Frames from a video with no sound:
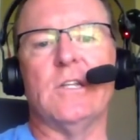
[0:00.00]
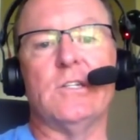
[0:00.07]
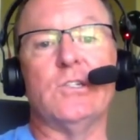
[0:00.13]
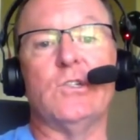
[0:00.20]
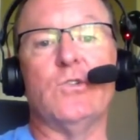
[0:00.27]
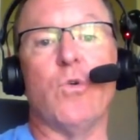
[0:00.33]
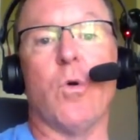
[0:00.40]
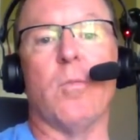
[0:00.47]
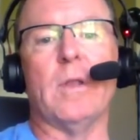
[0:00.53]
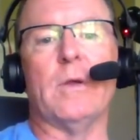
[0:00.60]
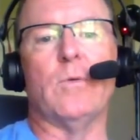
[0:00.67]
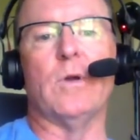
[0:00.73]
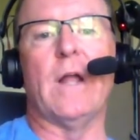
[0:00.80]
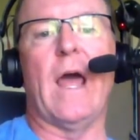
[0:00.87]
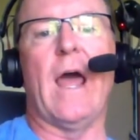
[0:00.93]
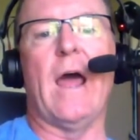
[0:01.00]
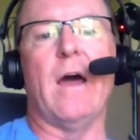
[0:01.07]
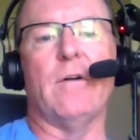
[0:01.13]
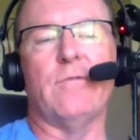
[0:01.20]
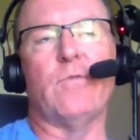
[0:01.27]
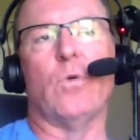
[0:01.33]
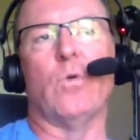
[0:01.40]
that you normally would
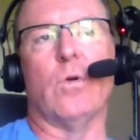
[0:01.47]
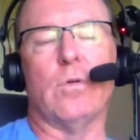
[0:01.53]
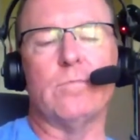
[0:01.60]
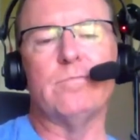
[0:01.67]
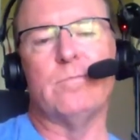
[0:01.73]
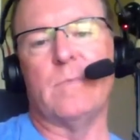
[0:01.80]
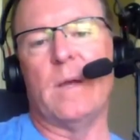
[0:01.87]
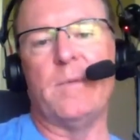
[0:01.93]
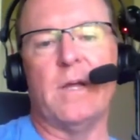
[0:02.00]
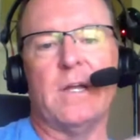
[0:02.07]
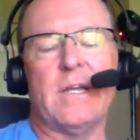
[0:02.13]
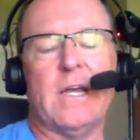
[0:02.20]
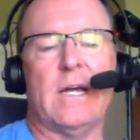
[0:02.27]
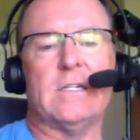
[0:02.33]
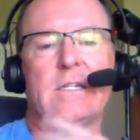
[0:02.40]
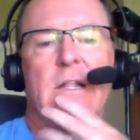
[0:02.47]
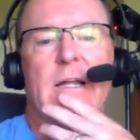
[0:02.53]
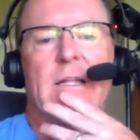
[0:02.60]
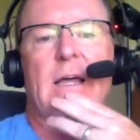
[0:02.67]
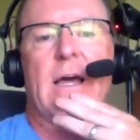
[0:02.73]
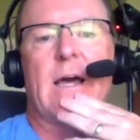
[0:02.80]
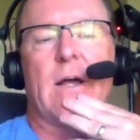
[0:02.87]
have for maybe a catch
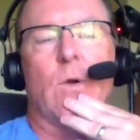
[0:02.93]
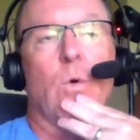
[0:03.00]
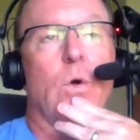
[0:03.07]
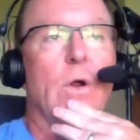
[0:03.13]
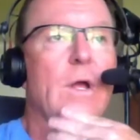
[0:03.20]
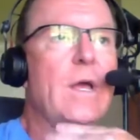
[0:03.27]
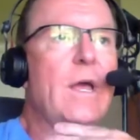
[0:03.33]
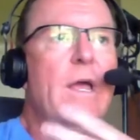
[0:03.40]
like that, or